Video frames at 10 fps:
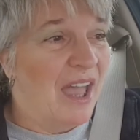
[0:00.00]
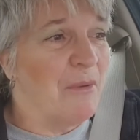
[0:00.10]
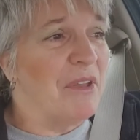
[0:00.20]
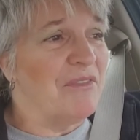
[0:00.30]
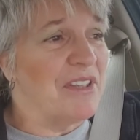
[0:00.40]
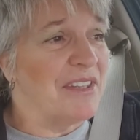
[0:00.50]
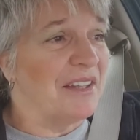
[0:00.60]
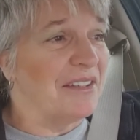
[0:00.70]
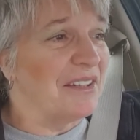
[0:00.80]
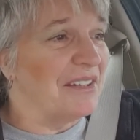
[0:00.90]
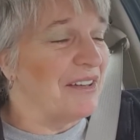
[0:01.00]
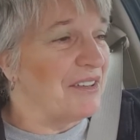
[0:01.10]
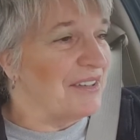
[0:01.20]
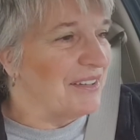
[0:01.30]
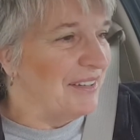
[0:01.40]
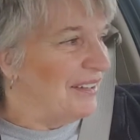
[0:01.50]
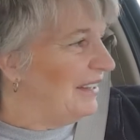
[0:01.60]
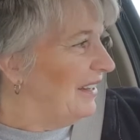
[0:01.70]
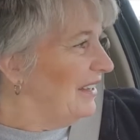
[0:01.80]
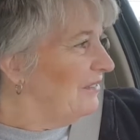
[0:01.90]
I'm even selling it on
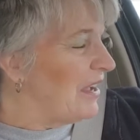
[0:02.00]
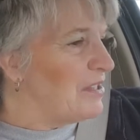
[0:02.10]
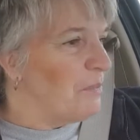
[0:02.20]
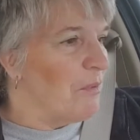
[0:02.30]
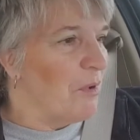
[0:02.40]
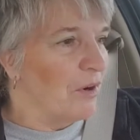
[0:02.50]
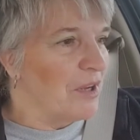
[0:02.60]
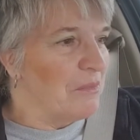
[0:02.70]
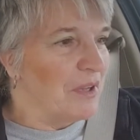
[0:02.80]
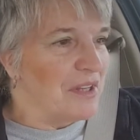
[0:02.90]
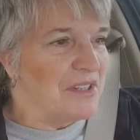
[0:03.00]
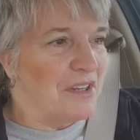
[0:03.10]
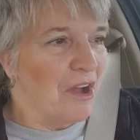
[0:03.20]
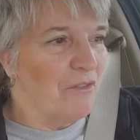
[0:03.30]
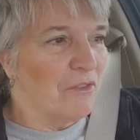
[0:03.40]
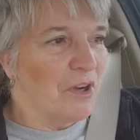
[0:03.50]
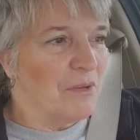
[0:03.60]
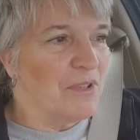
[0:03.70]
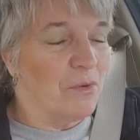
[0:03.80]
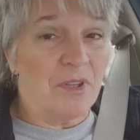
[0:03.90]
Facebook Marketplace and
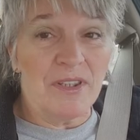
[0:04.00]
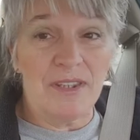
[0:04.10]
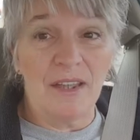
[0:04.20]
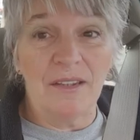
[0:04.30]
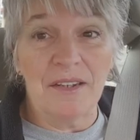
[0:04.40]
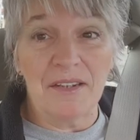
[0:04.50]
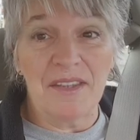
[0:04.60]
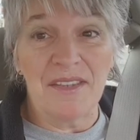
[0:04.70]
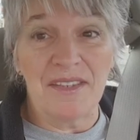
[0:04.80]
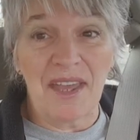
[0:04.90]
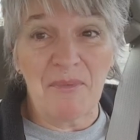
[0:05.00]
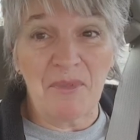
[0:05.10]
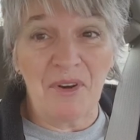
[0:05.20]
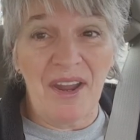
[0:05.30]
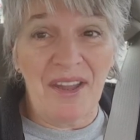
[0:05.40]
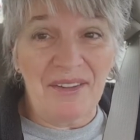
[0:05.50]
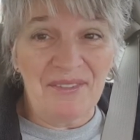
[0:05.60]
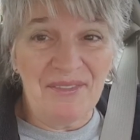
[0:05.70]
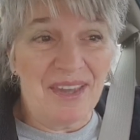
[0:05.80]
OfferUp, so it's selling it to the same crowd,